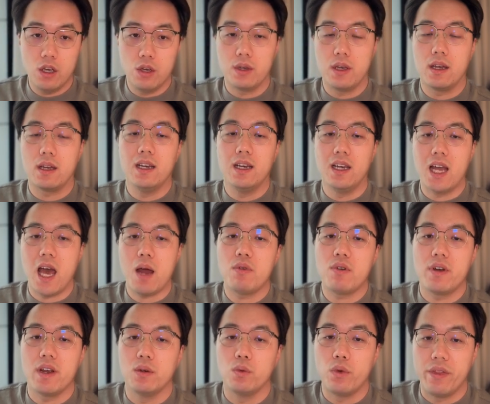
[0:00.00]
You can
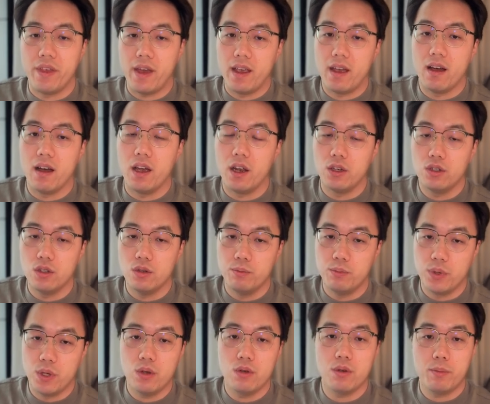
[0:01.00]
collaborate with AI to
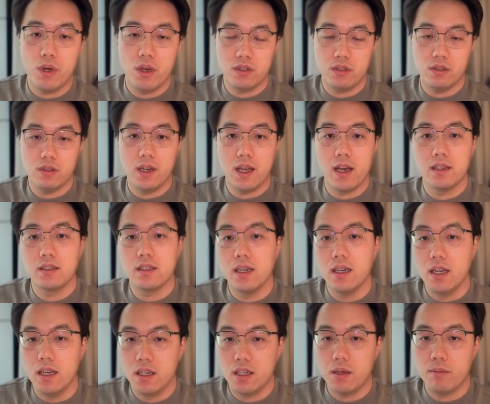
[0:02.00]
build personalized
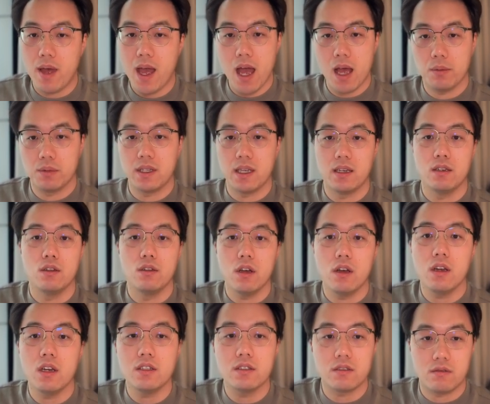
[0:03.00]
learning maps and
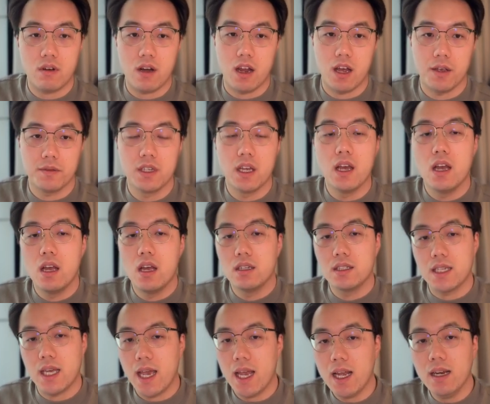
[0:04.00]
knowledge graphs
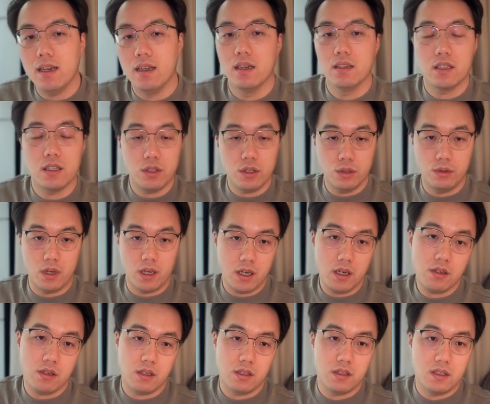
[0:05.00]
tailored to your
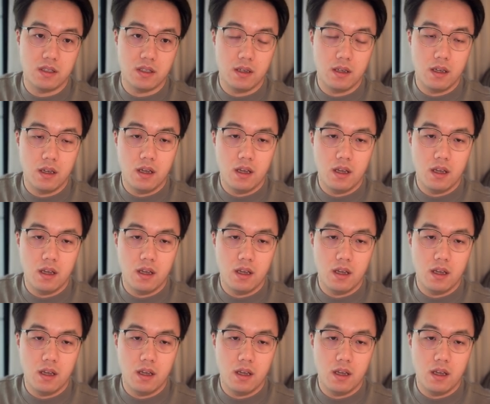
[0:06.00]
interests.